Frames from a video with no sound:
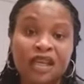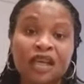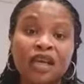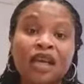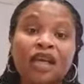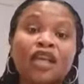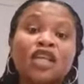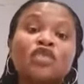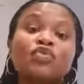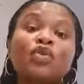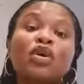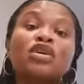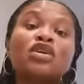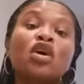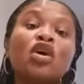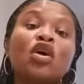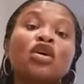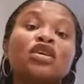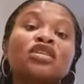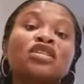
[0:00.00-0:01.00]
It is what
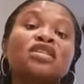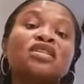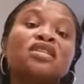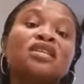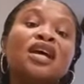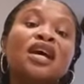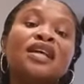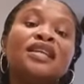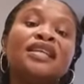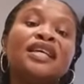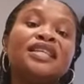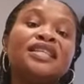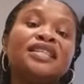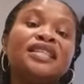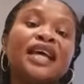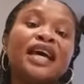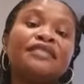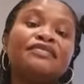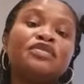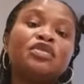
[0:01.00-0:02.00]
causing the
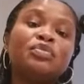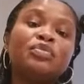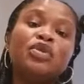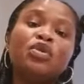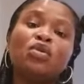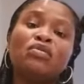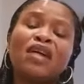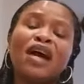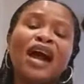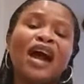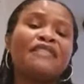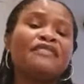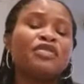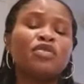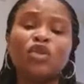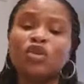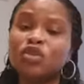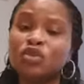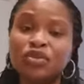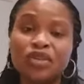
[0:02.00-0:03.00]
death to be over
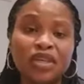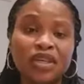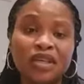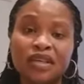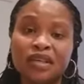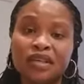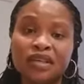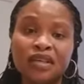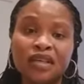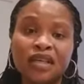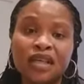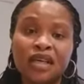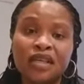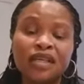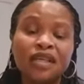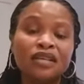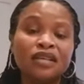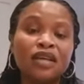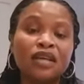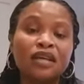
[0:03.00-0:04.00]
Africa today.
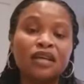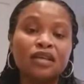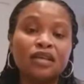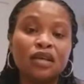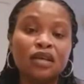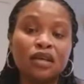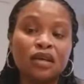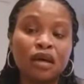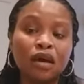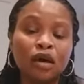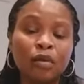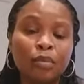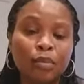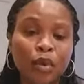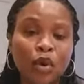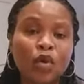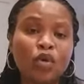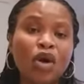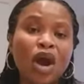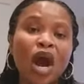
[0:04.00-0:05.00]
The
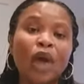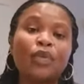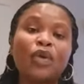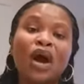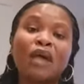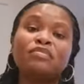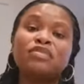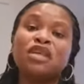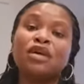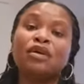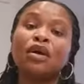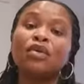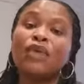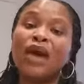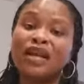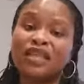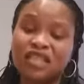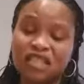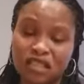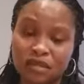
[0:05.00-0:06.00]
Boko Haram
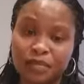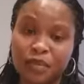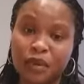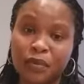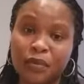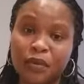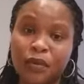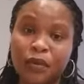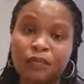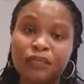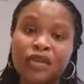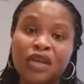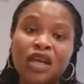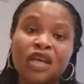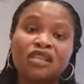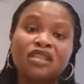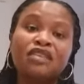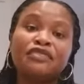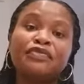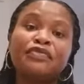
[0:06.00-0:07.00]
terrorizing the people.
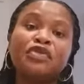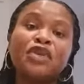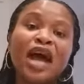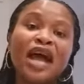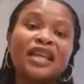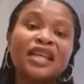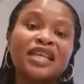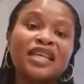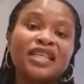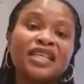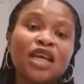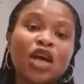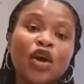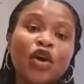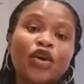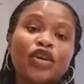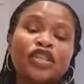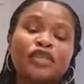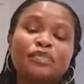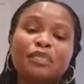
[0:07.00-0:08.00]
The Fulani
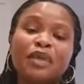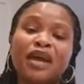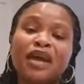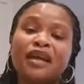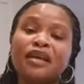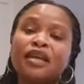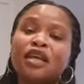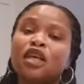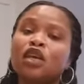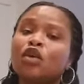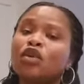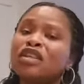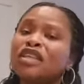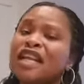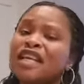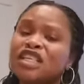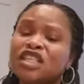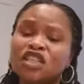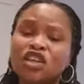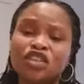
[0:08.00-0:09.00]
herdsmen killing
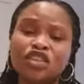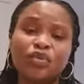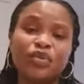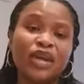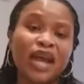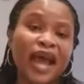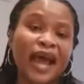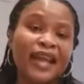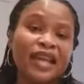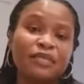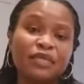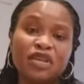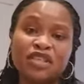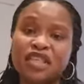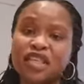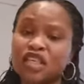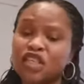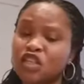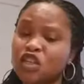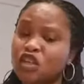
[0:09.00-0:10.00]
and slaughtering animals
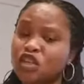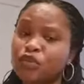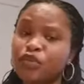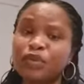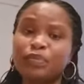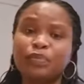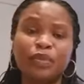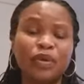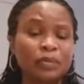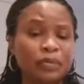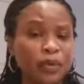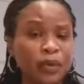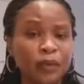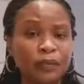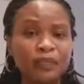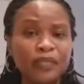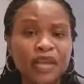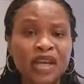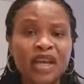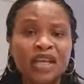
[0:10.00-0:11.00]
and slaughtering
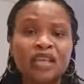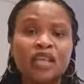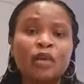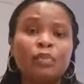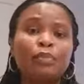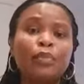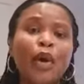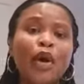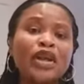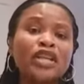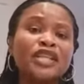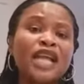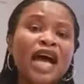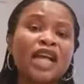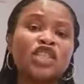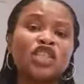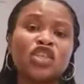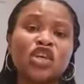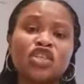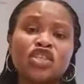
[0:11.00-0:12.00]
people. They're burning
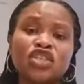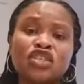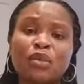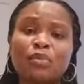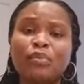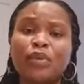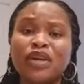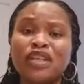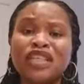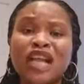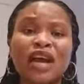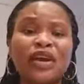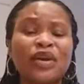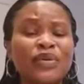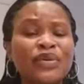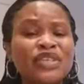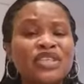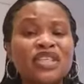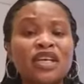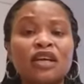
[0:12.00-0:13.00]
down churches and burning down
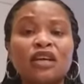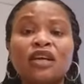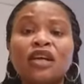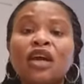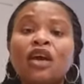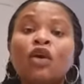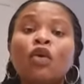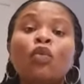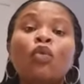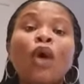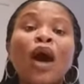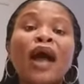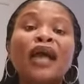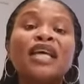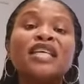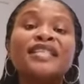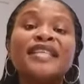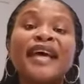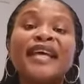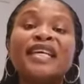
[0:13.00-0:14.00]
Christians. Why
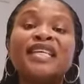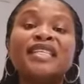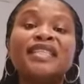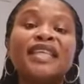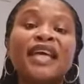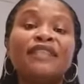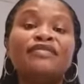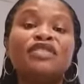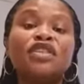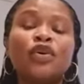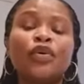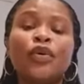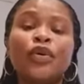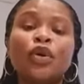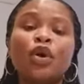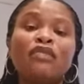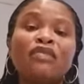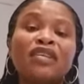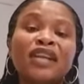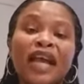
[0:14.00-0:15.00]
is there a death decree
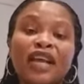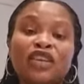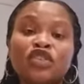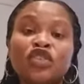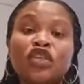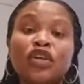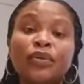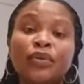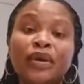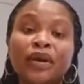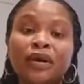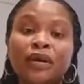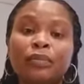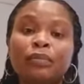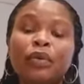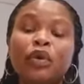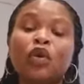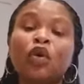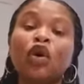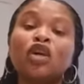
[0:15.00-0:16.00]
over Nigeria?
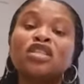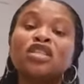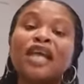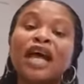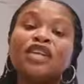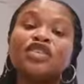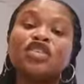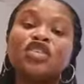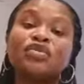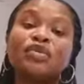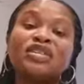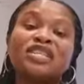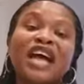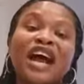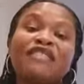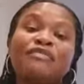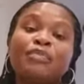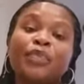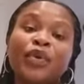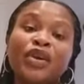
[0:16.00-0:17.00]
Because Nigerians
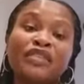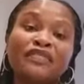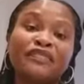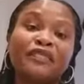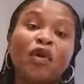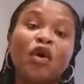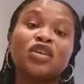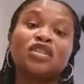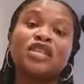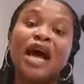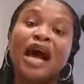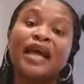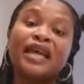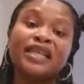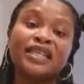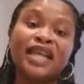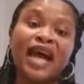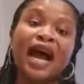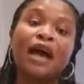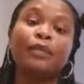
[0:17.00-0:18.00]
have prayed for die
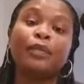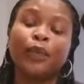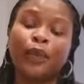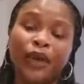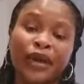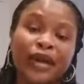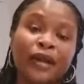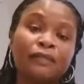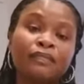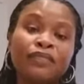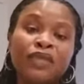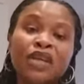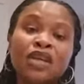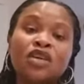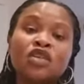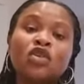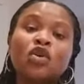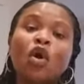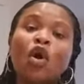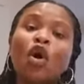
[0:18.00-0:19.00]
and die prayer.
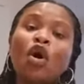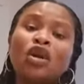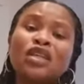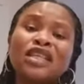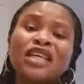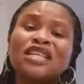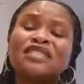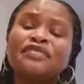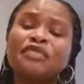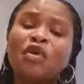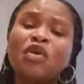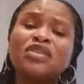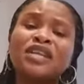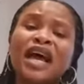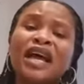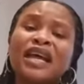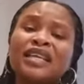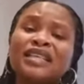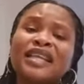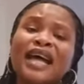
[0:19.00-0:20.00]
So all this for
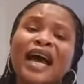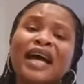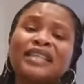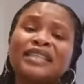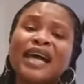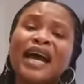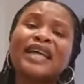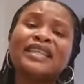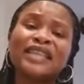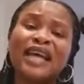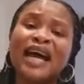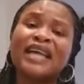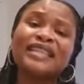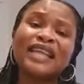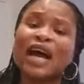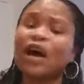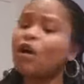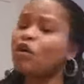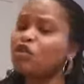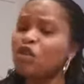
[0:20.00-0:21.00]
die and die, die, die,
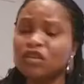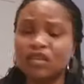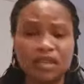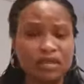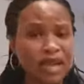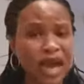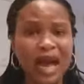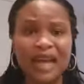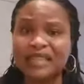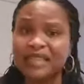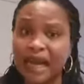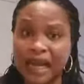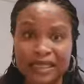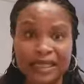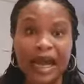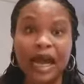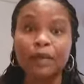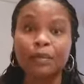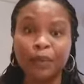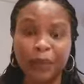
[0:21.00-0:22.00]
die, all your die, die,
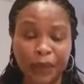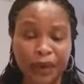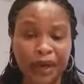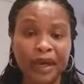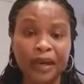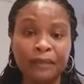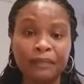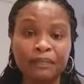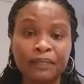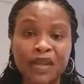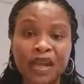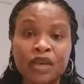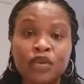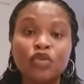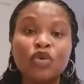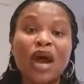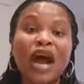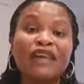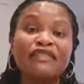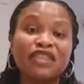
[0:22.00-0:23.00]
die prayer,
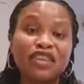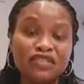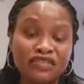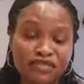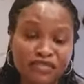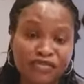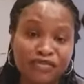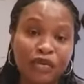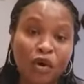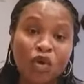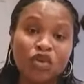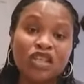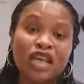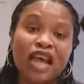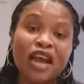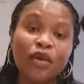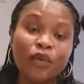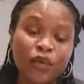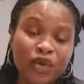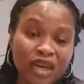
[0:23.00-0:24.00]
you have invoked
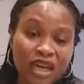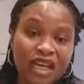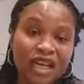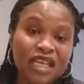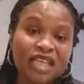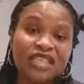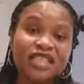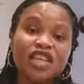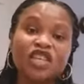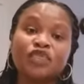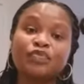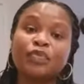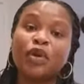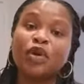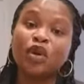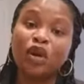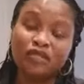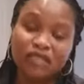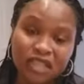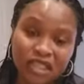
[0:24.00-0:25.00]
and released the
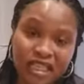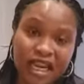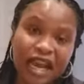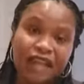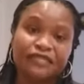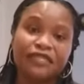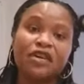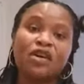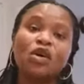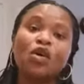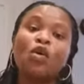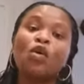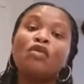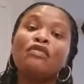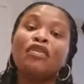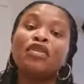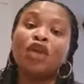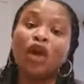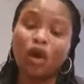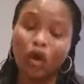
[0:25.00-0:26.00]
spirit of death
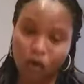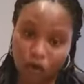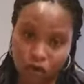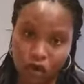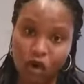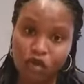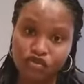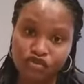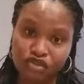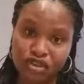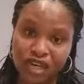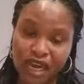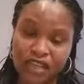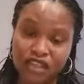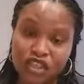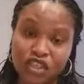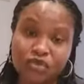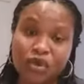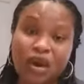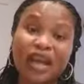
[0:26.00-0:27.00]
over your country,
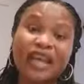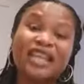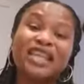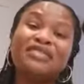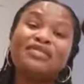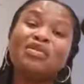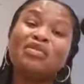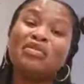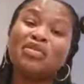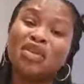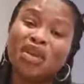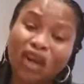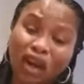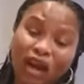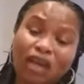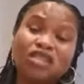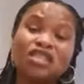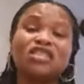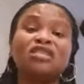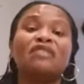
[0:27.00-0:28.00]
Nigeria, and even over the
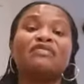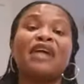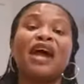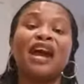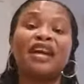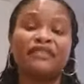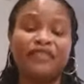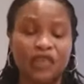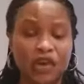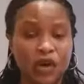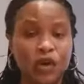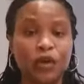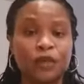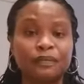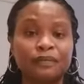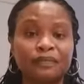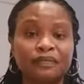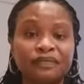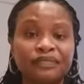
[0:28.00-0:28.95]
continent of Africa.